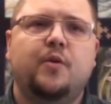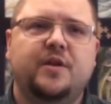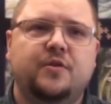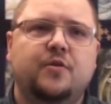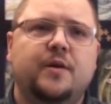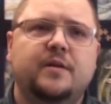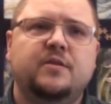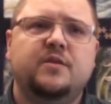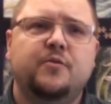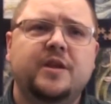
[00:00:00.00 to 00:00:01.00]
with you
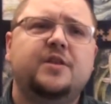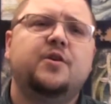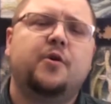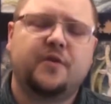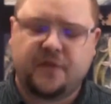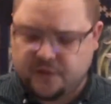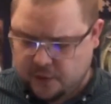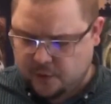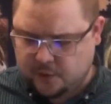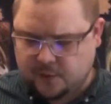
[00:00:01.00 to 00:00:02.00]
and with your
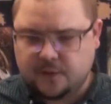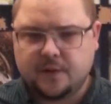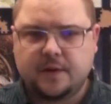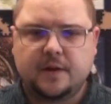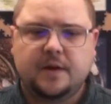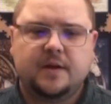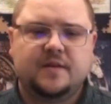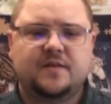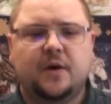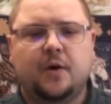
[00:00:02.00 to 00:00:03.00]
soul.
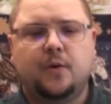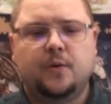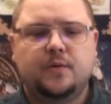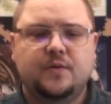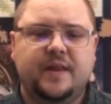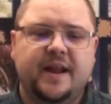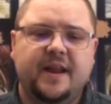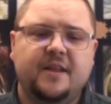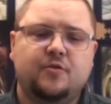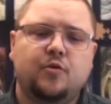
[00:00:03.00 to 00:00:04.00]
So they
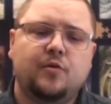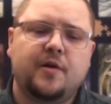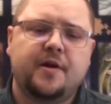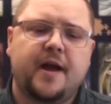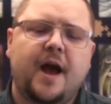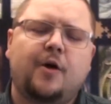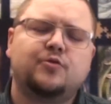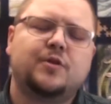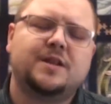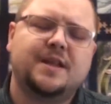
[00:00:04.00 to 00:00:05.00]
need to learn how
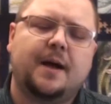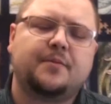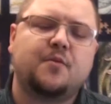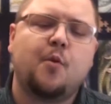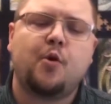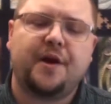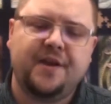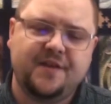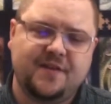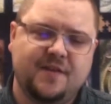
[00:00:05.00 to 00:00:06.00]
to adapt more
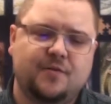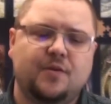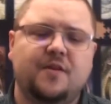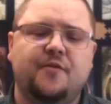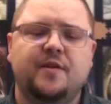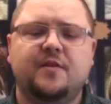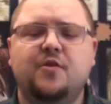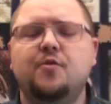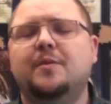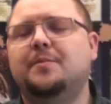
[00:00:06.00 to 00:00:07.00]
easily to different
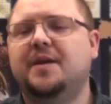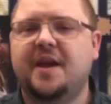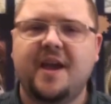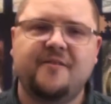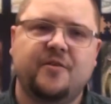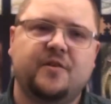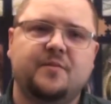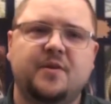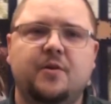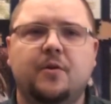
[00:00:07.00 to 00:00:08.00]
human behaviors,
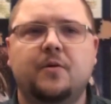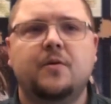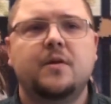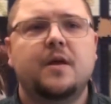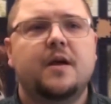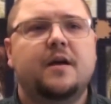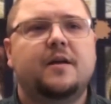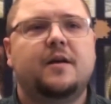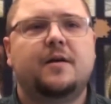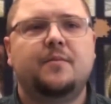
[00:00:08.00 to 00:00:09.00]
because
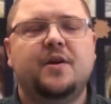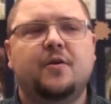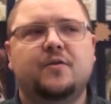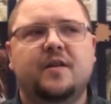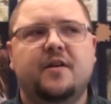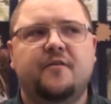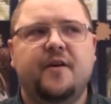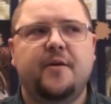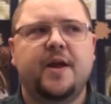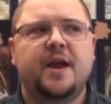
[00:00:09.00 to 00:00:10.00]
uh, because they are
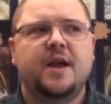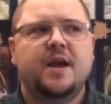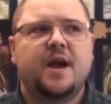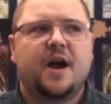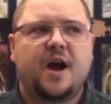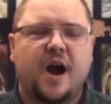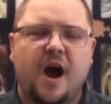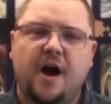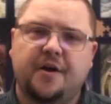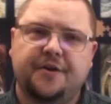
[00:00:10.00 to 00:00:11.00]
very
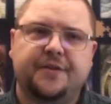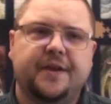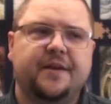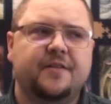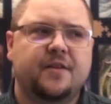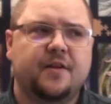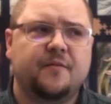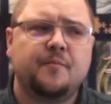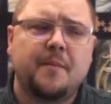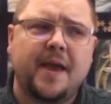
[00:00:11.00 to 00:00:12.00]
hard and
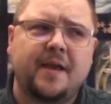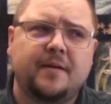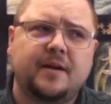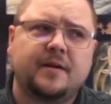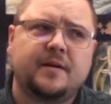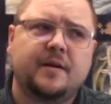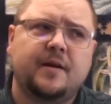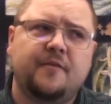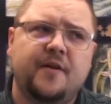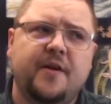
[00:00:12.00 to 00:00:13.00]
make
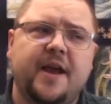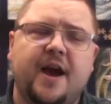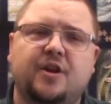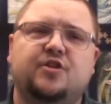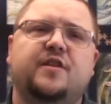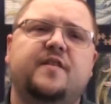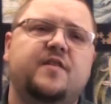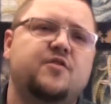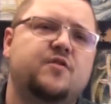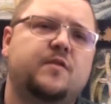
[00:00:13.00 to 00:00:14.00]
uh, very harsh
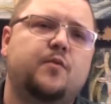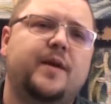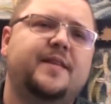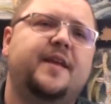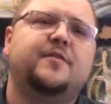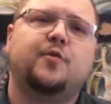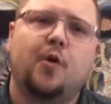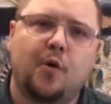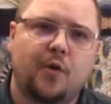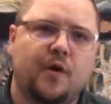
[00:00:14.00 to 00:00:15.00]
decisions when they
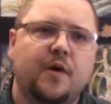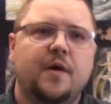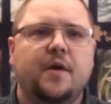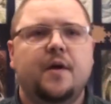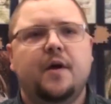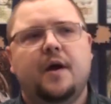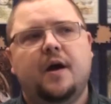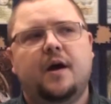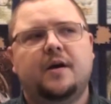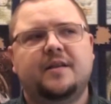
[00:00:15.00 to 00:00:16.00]
talk.
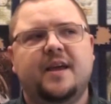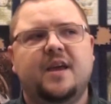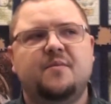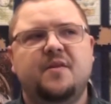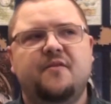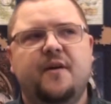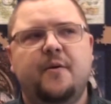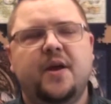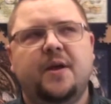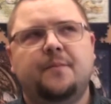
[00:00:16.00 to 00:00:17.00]
Uh, they can be
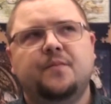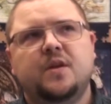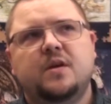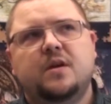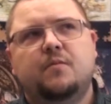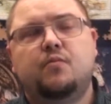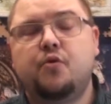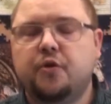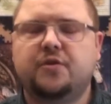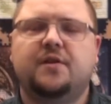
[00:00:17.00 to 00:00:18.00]
very
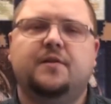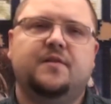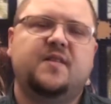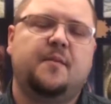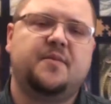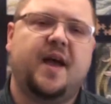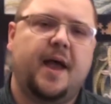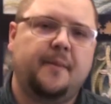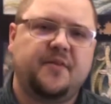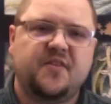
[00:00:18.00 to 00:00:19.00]
brutal
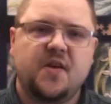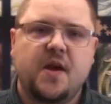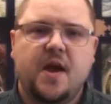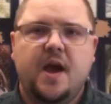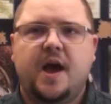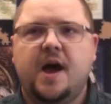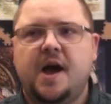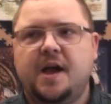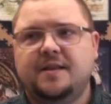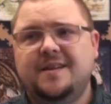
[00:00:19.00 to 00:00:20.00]
sometimes.
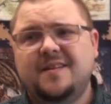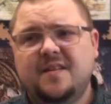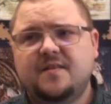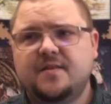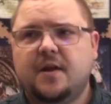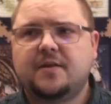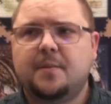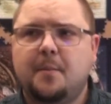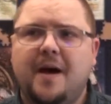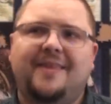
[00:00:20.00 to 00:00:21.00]
Uh, this is not
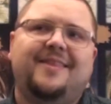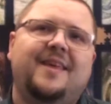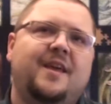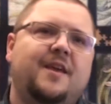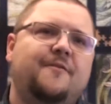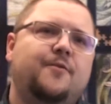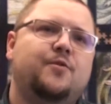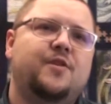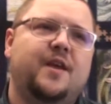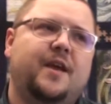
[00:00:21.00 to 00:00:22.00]
a bad thing if you
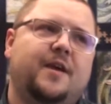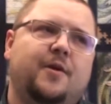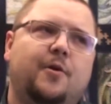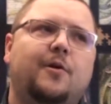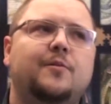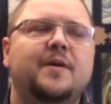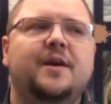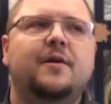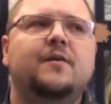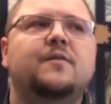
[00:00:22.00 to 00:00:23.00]
think at all,
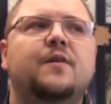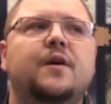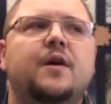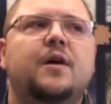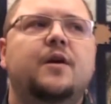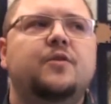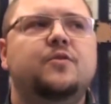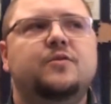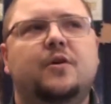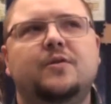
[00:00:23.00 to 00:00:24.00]
because
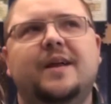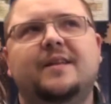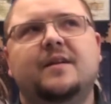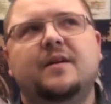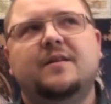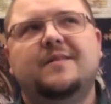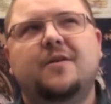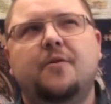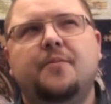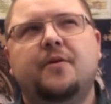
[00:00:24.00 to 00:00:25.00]
you know that
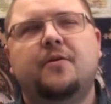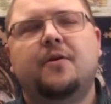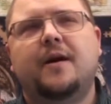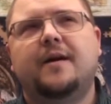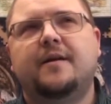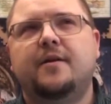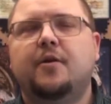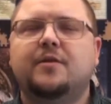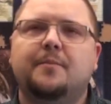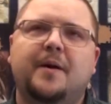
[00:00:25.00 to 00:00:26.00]
Scorpio are
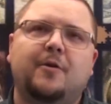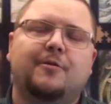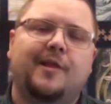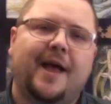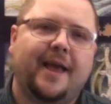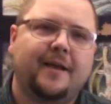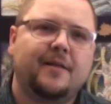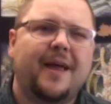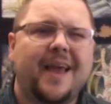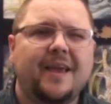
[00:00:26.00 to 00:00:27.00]
not about like.
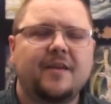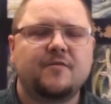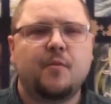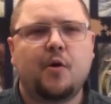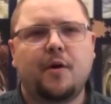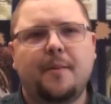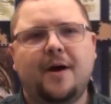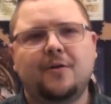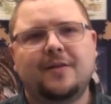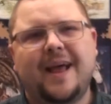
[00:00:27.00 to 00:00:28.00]
Like is more
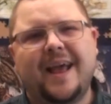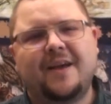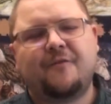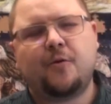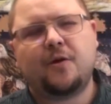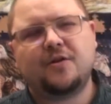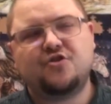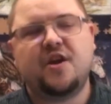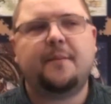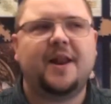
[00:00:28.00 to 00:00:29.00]
about like for
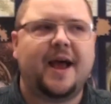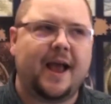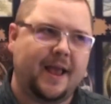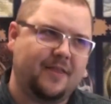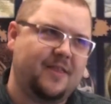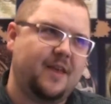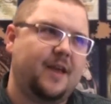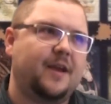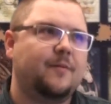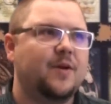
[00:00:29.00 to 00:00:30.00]
Gemini
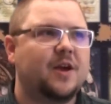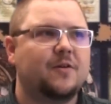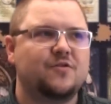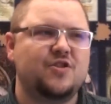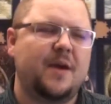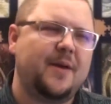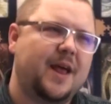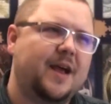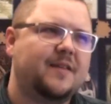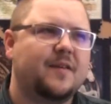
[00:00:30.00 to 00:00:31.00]
thing, because
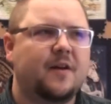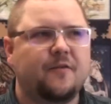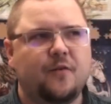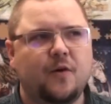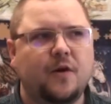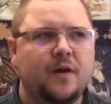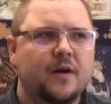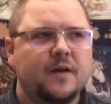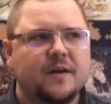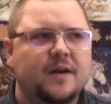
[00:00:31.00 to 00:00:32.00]
Geminis are
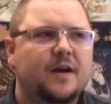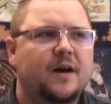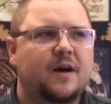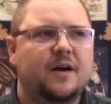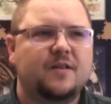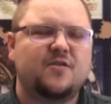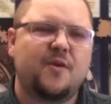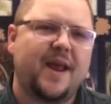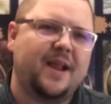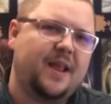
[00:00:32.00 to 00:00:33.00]
for Uh,
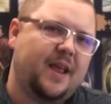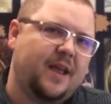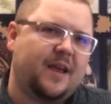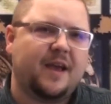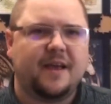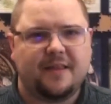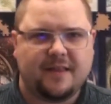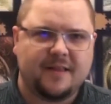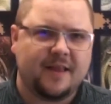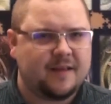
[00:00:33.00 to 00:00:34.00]
trading
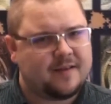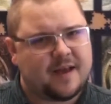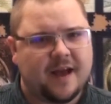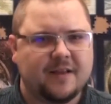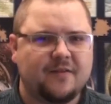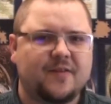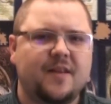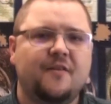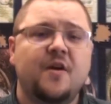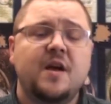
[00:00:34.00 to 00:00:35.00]
and this kind of
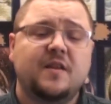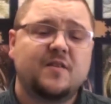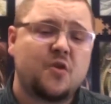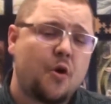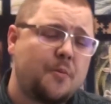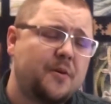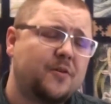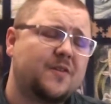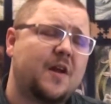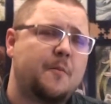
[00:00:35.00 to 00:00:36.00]
stuff.
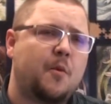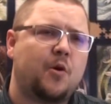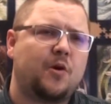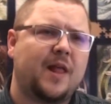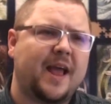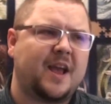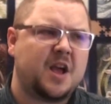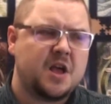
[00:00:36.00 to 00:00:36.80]
Scorpios are more like,